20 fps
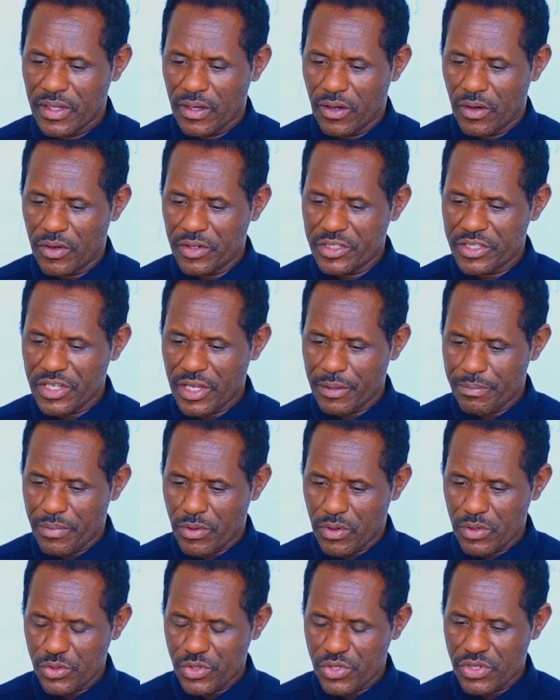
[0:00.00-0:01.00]
on his
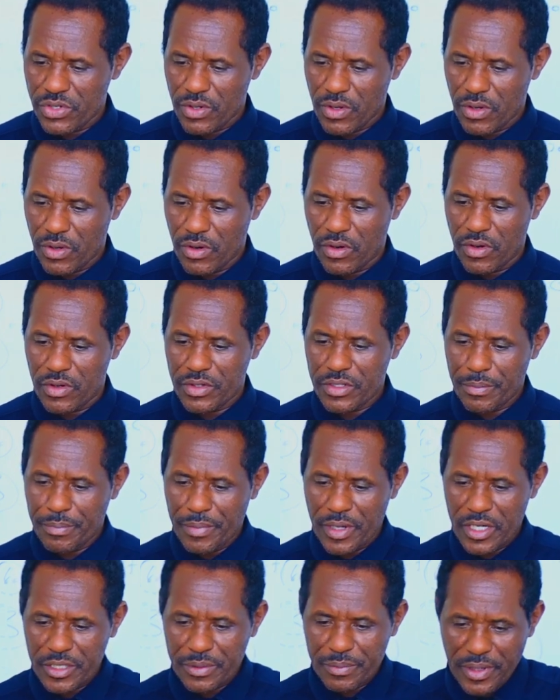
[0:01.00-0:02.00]
approach or the
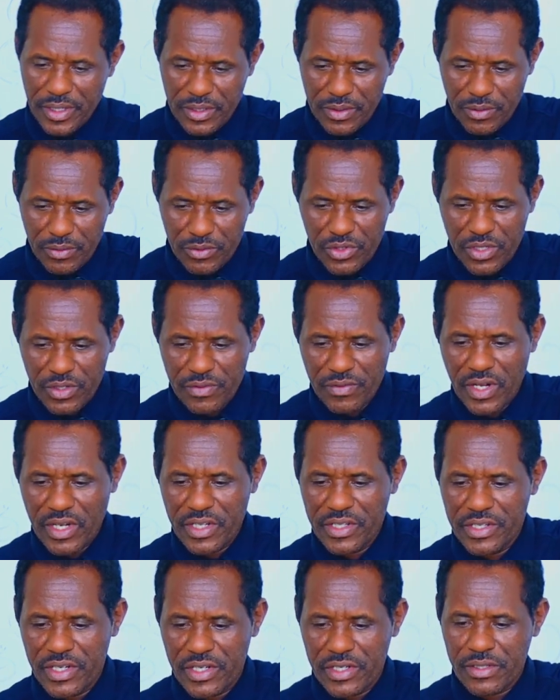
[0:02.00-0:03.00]
perspective of
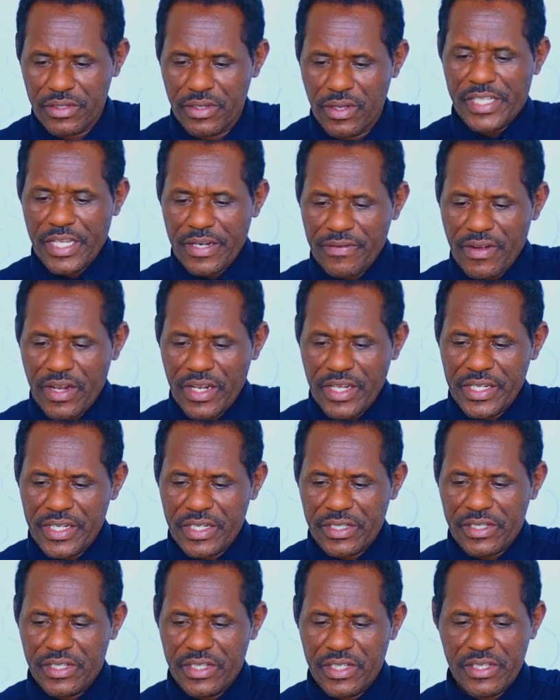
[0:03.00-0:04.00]
servant leaders. Servant
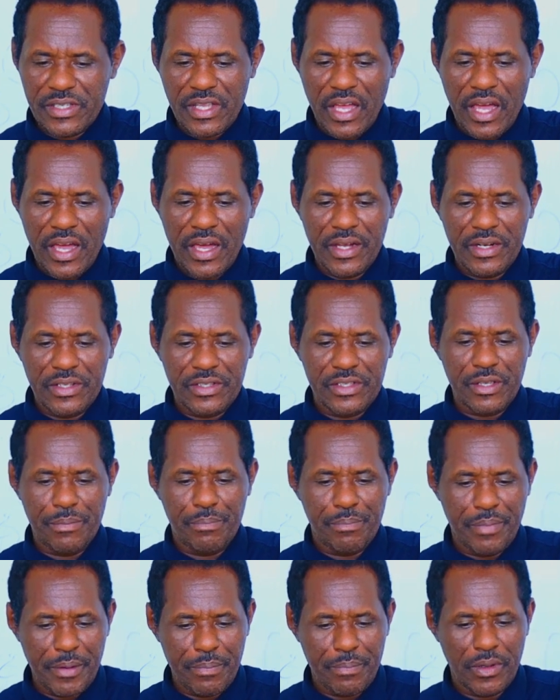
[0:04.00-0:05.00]
leaders desire
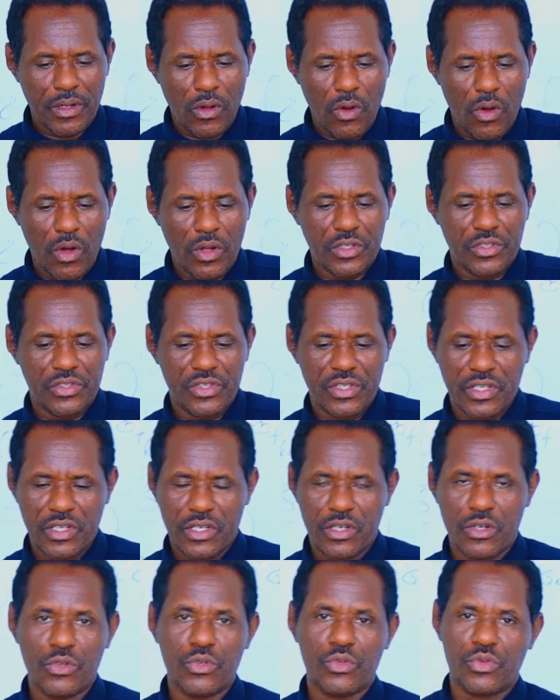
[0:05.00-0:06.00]
the people holistic
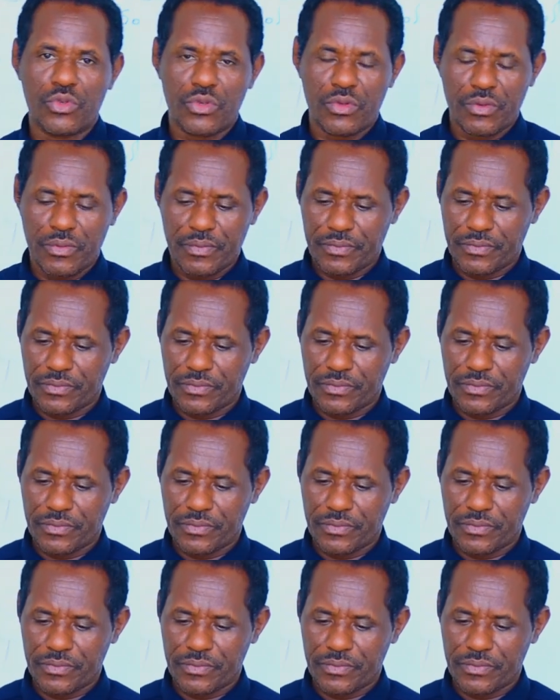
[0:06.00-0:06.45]
growth.